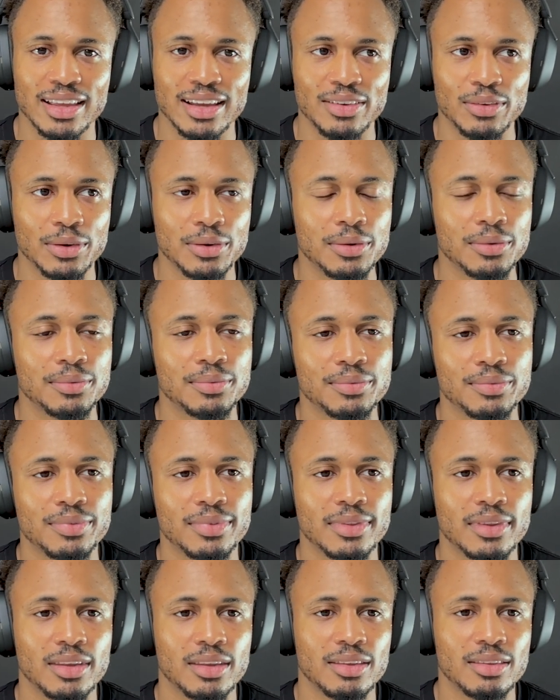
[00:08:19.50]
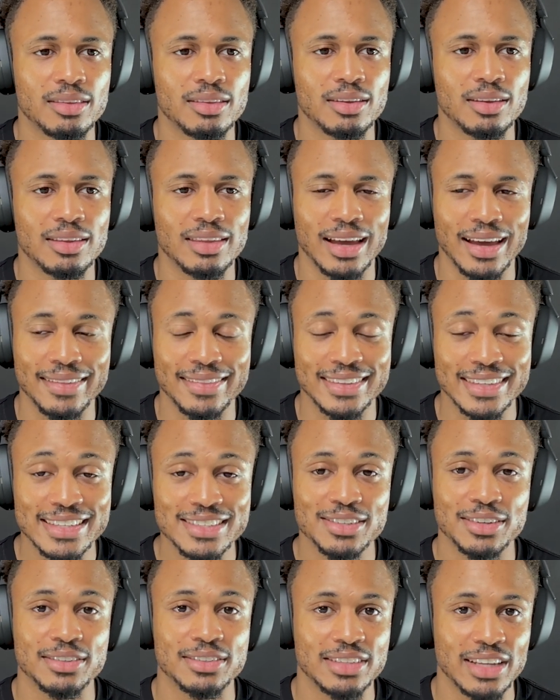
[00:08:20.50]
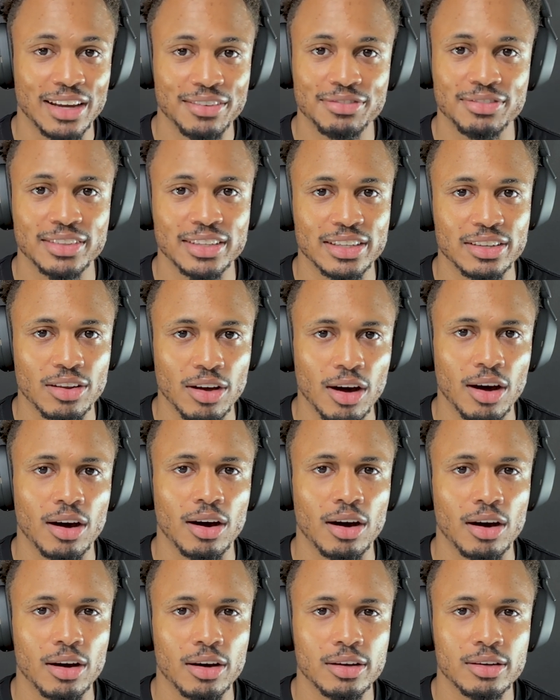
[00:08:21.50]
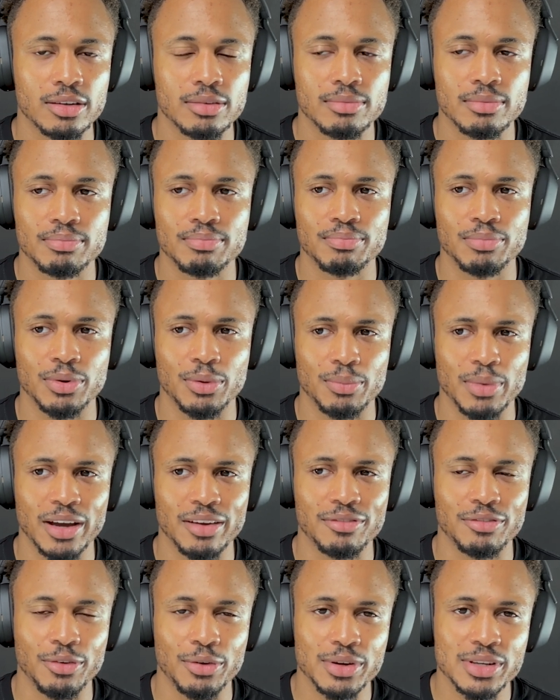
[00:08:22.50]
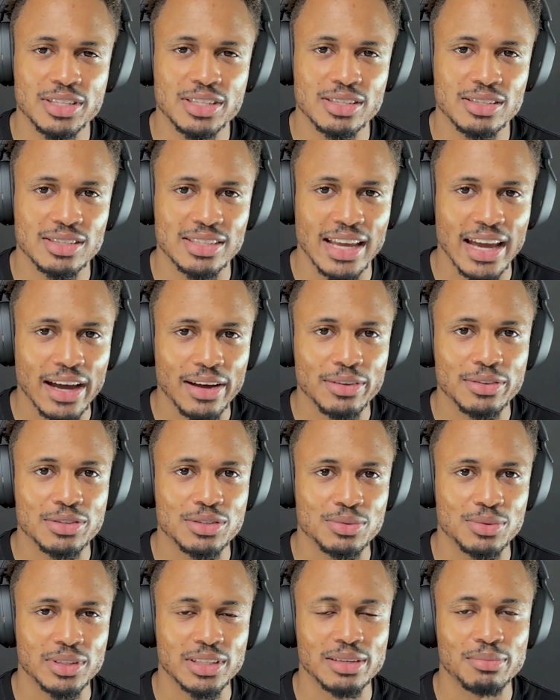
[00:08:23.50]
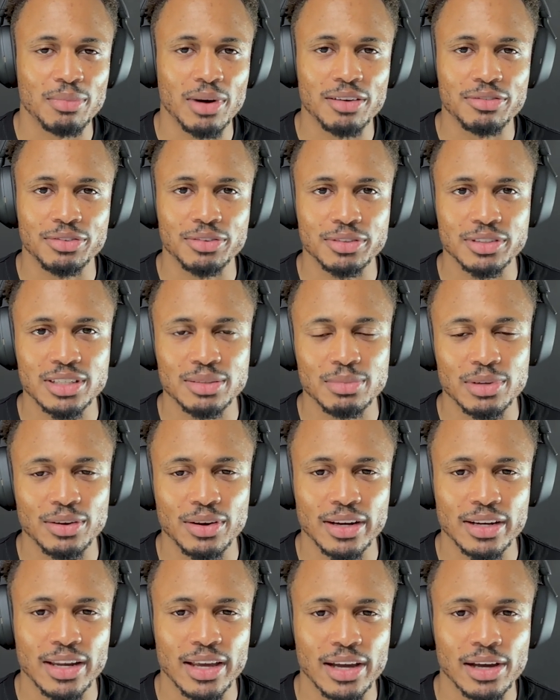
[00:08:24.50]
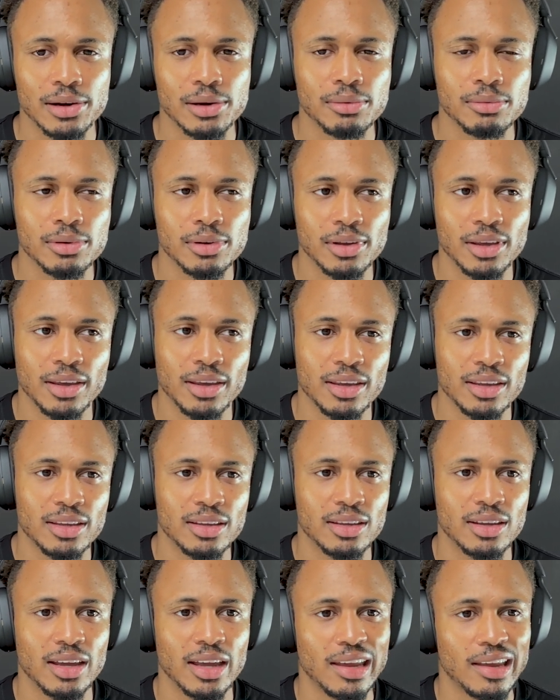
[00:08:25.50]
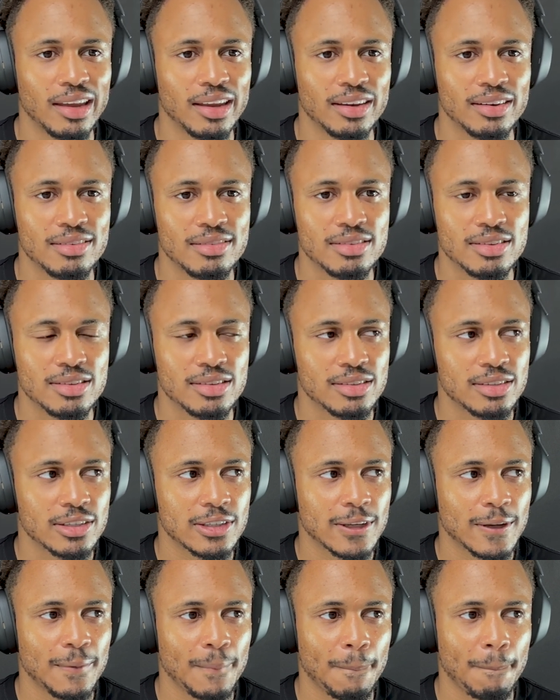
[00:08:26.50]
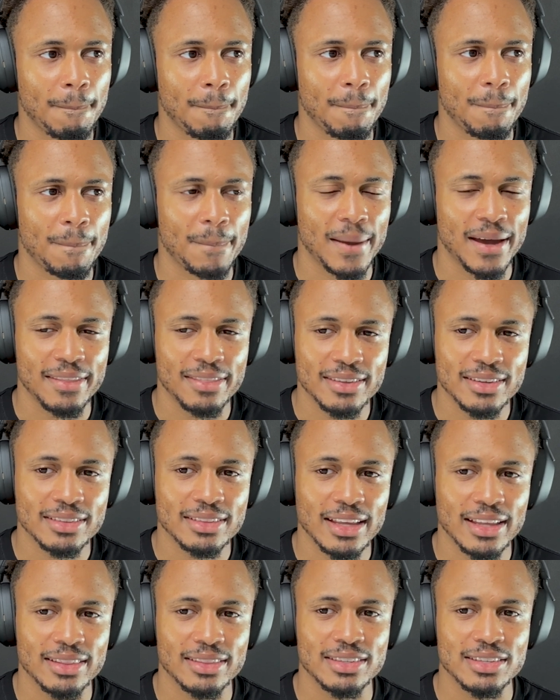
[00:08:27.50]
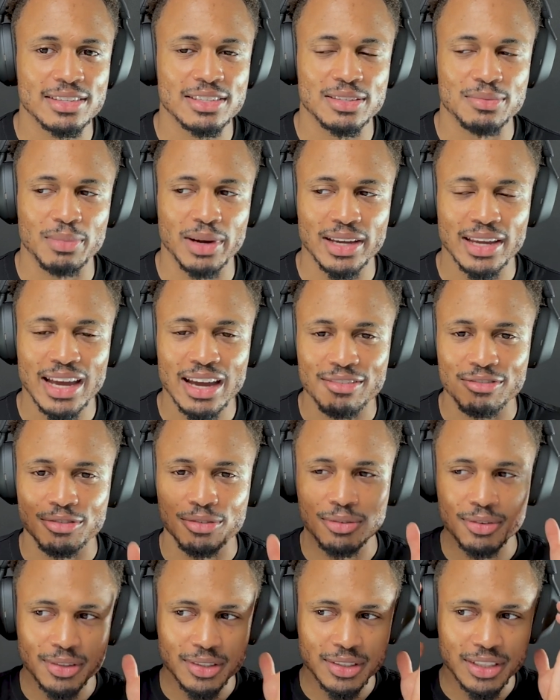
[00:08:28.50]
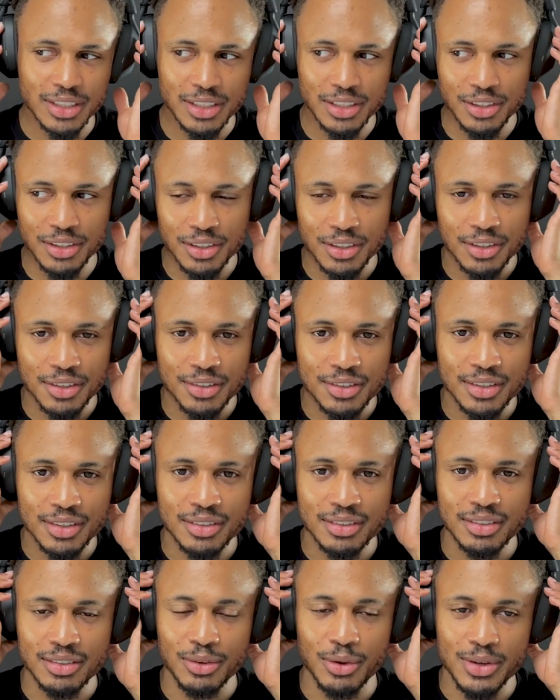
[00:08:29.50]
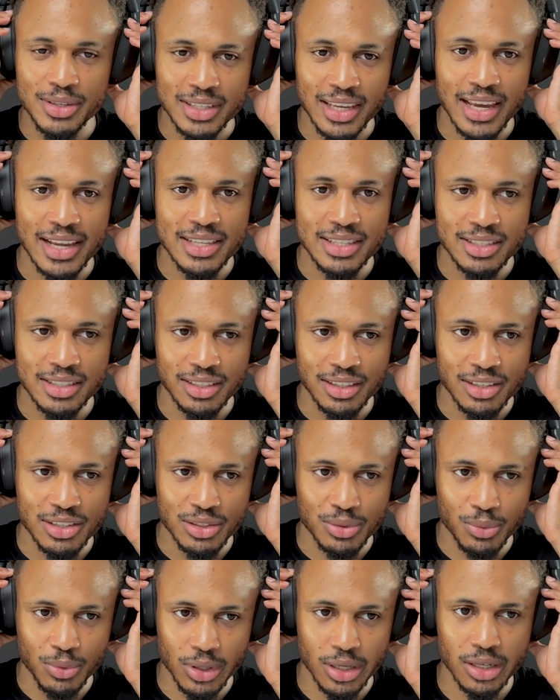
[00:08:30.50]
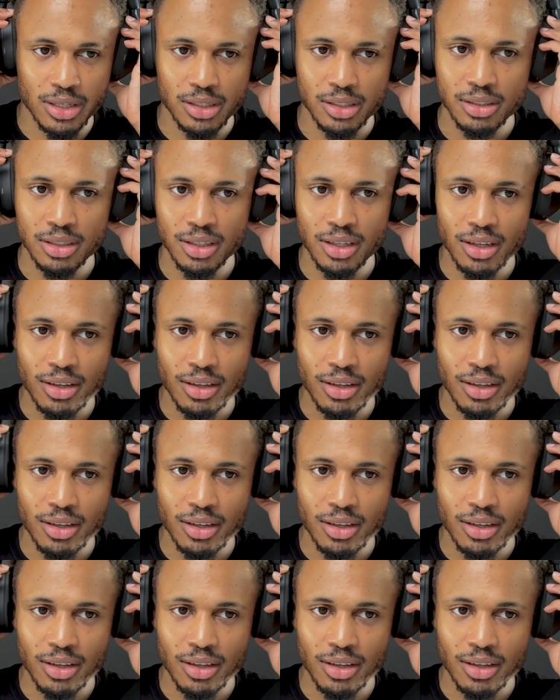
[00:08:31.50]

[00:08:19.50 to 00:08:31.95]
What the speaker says: Oh, these are definitely not on, but my voice sounds really muffled to me right now. And I think that these might have really good noise canceling as well.